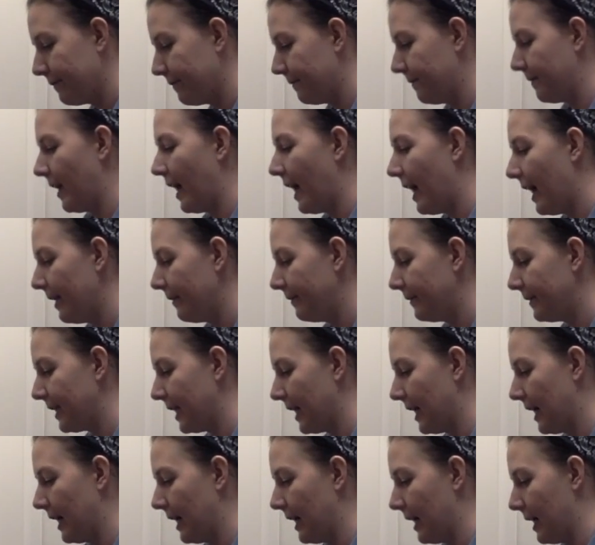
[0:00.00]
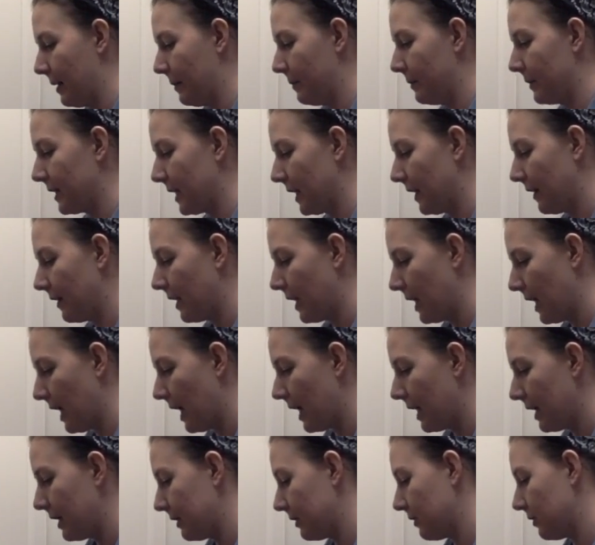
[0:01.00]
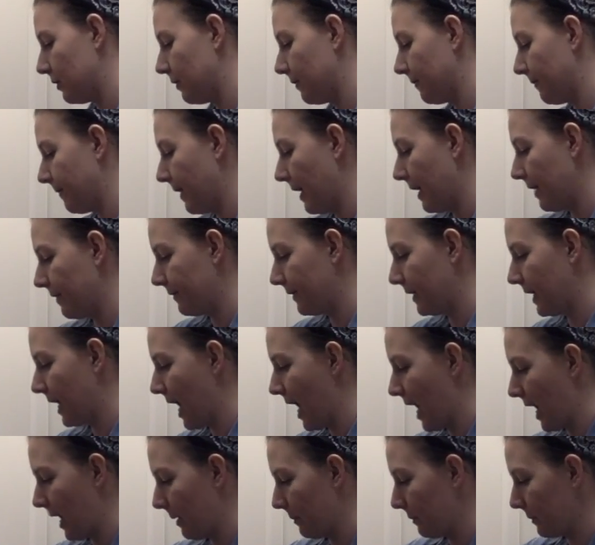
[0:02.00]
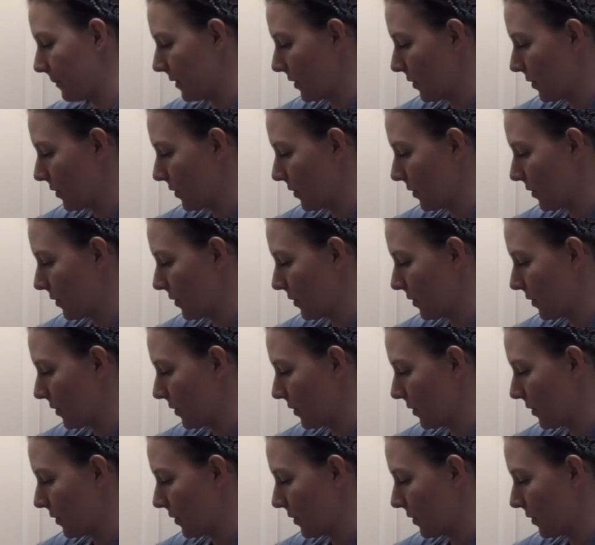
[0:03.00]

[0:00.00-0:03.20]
5 times, and then I stir 5 times.